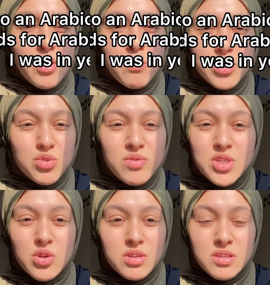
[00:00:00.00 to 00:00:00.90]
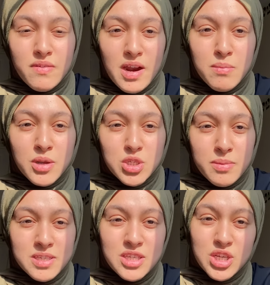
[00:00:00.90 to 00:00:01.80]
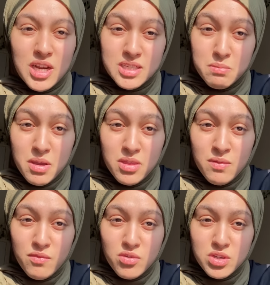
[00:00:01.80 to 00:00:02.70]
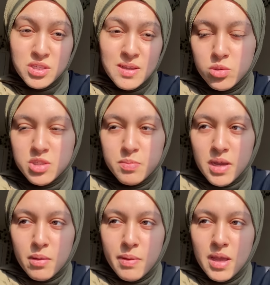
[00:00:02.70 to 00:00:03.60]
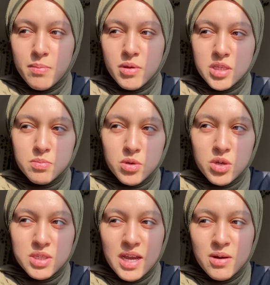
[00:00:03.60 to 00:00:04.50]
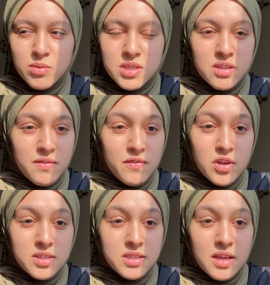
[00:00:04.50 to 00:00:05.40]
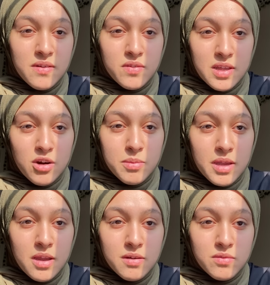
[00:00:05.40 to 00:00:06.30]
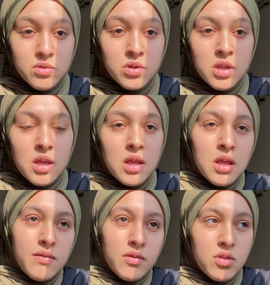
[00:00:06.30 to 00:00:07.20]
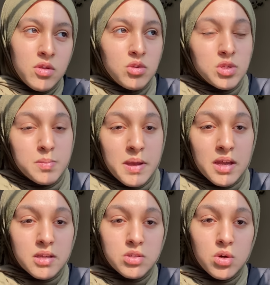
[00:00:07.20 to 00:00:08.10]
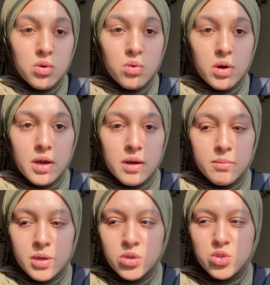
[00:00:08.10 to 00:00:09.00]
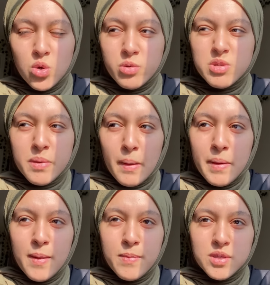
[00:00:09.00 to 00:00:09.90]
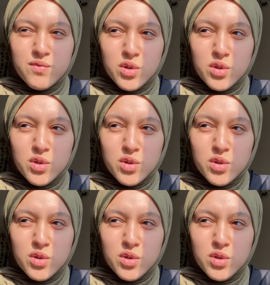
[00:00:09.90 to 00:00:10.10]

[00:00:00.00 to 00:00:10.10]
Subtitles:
not much resources for Arabic, so my teacher actually made them for us. Old spec papers, because I was in the first year for the Arabic A-level for the new spec, so I used old spec papers for